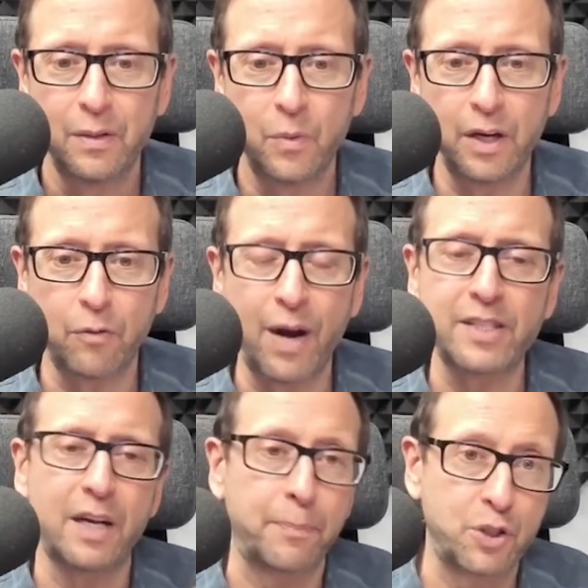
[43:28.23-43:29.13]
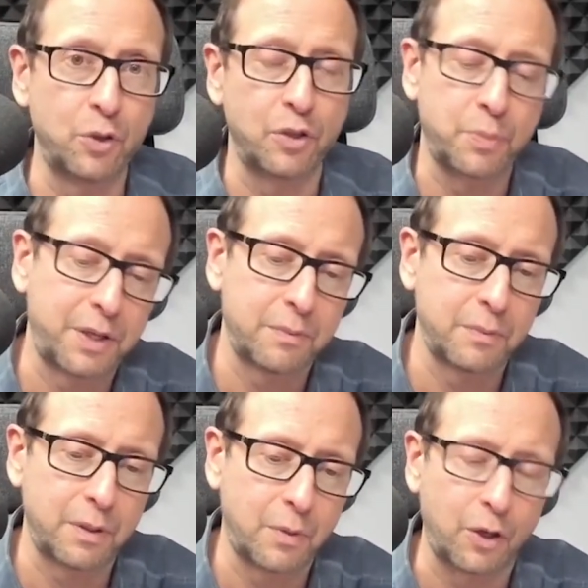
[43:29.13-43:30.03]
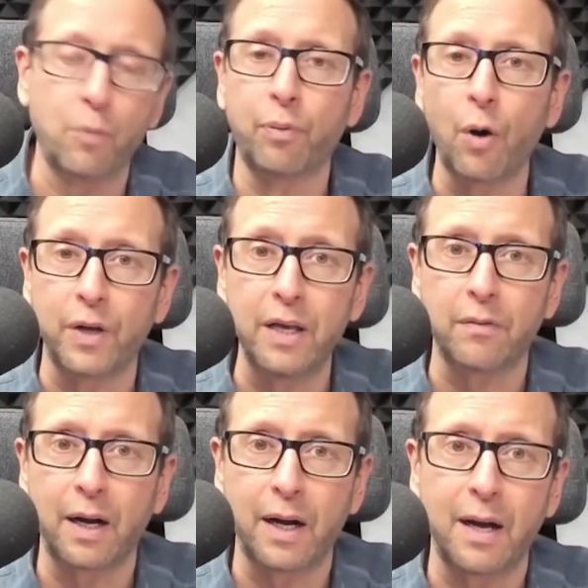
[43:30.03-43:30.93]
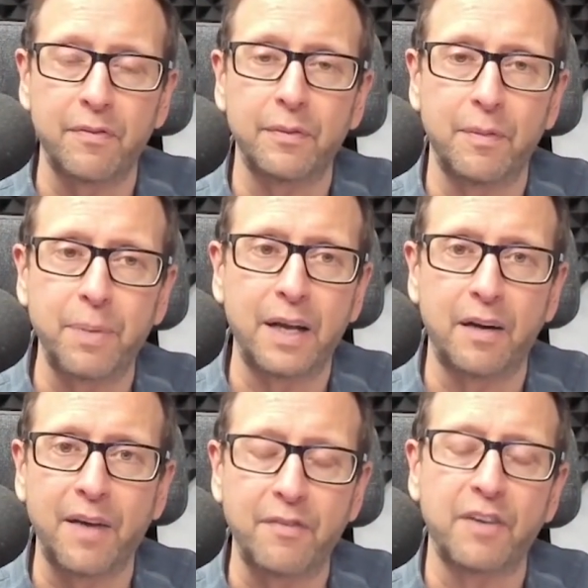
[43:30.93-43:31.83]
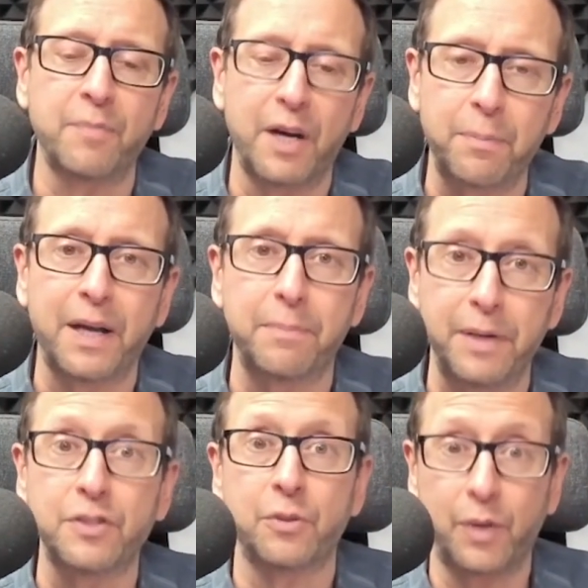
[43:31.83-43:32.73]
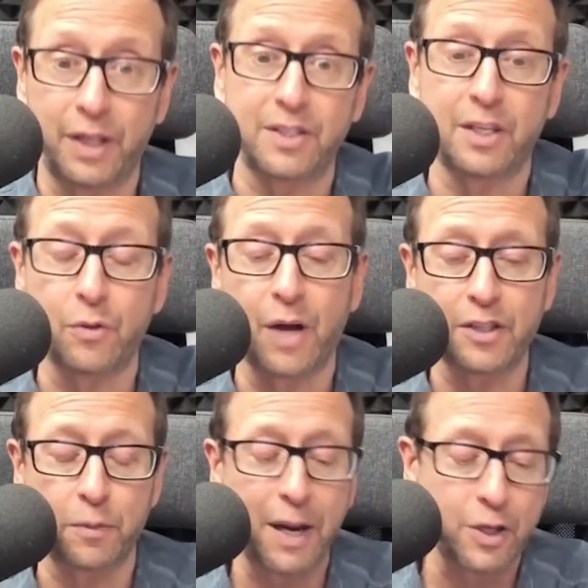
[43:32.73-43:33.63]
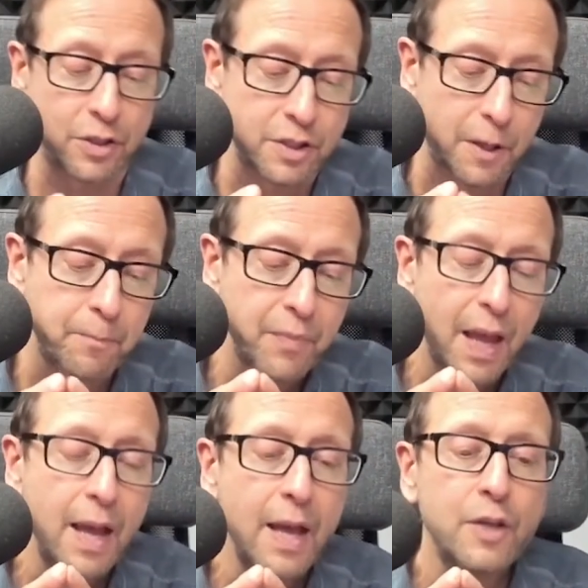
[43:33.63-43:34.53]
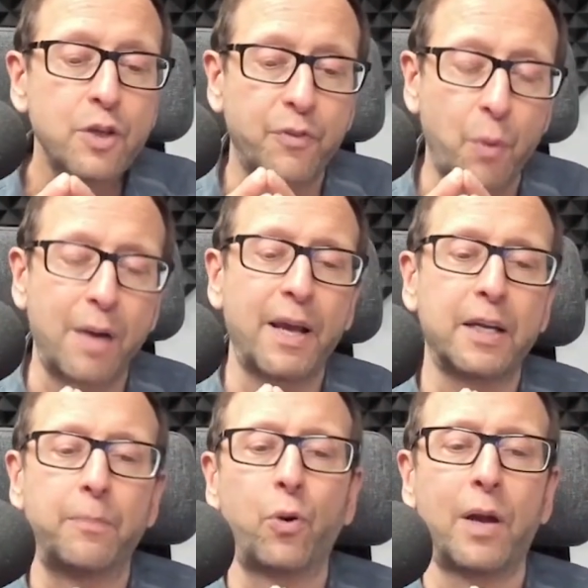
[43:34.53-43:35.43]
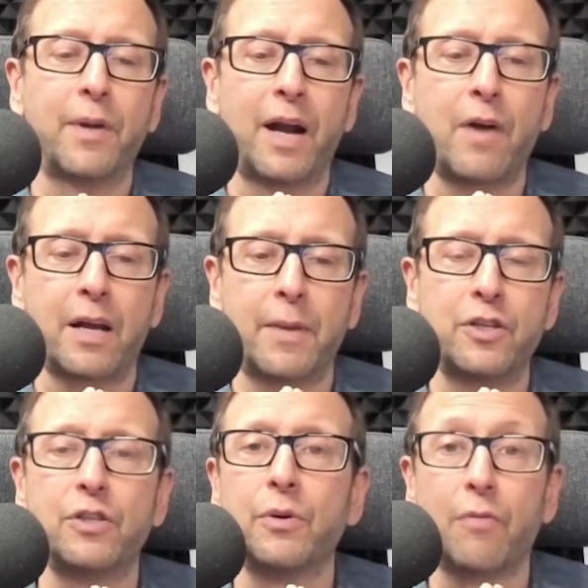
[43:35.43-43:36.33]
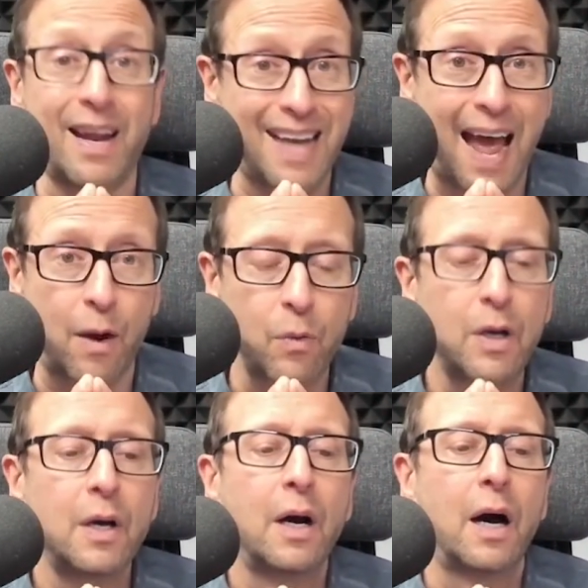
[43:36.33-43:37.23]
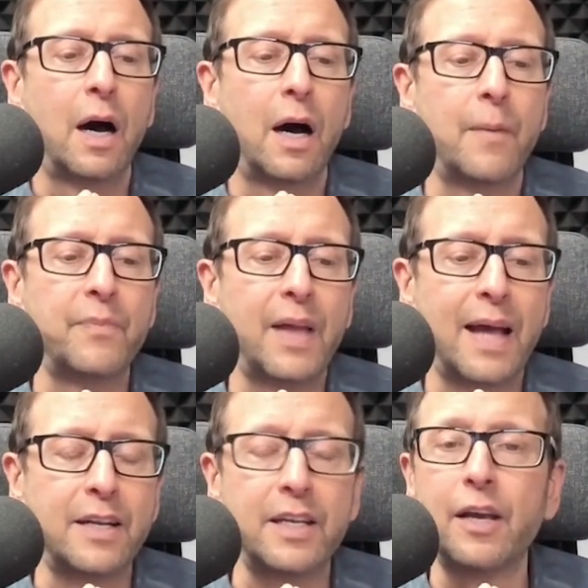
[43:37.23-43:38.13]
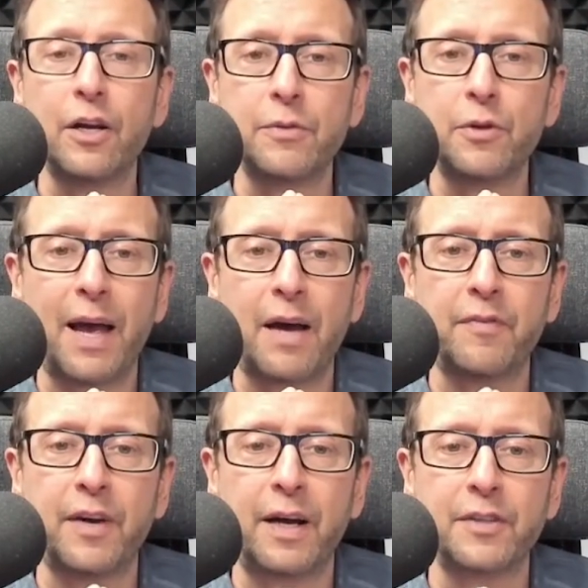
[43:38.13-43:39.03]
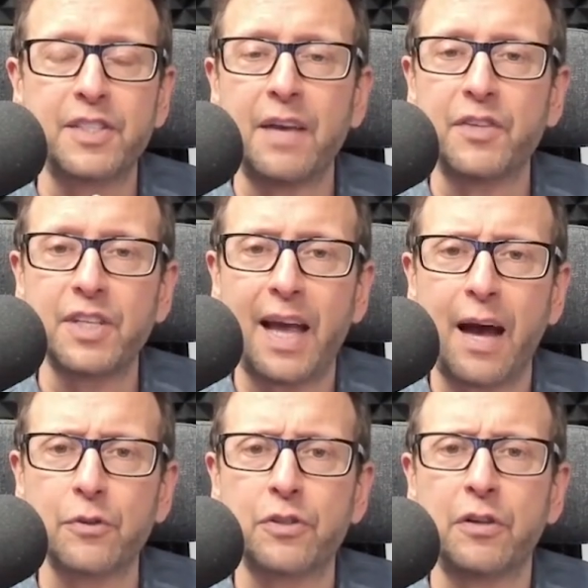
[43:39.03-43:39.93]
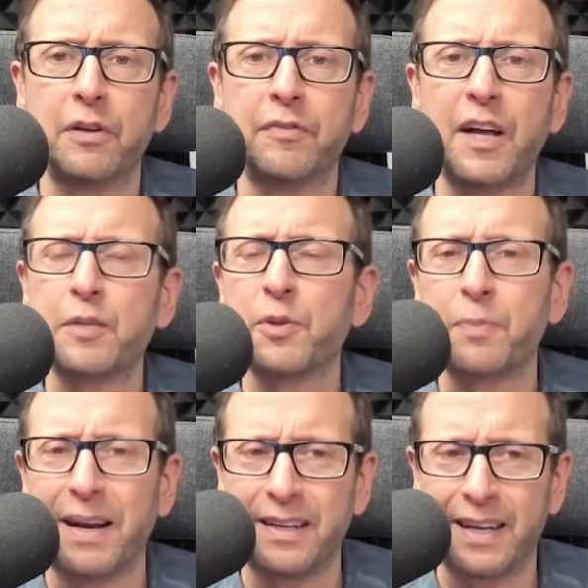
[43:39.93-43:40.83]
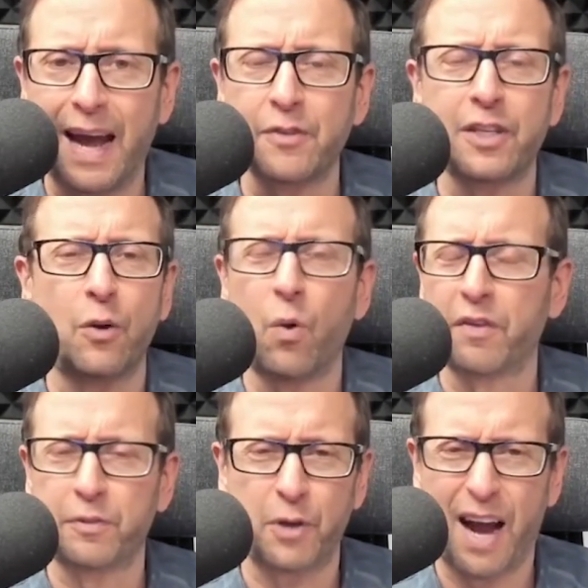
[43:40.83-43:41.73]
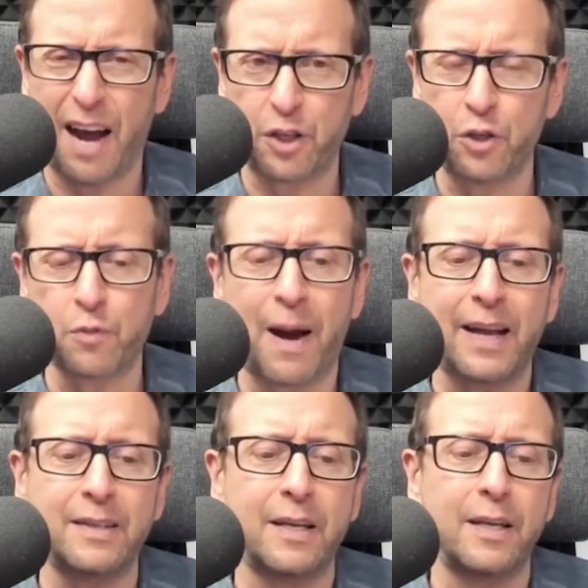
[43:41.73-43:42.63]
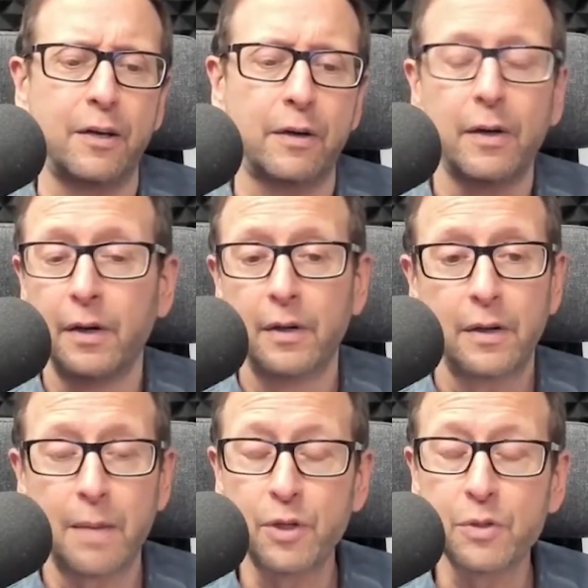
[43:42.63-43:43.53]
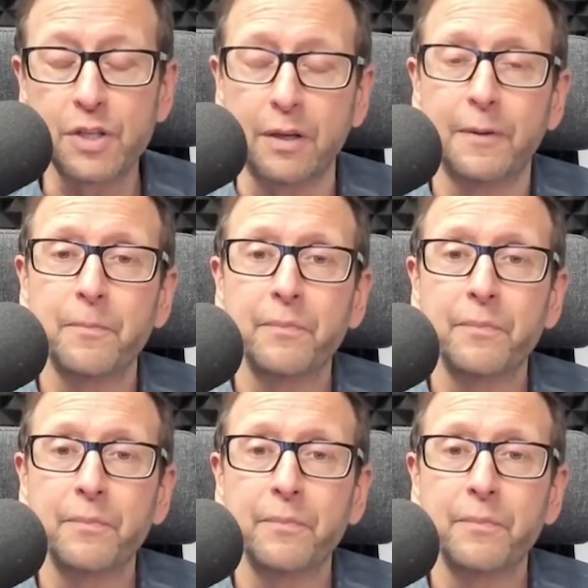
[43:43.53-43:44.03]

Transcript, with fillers: We're going to raise it up soon because we don't want to go broke either. I got to have enough money to pay the bills so we can see you guys as patients. So if you want to make an appointment, I'd recommend you do it right now. End of year, you may have health savings accounts or flexible spending accounts. I know one of them you have to use by the end of the year. Come use it.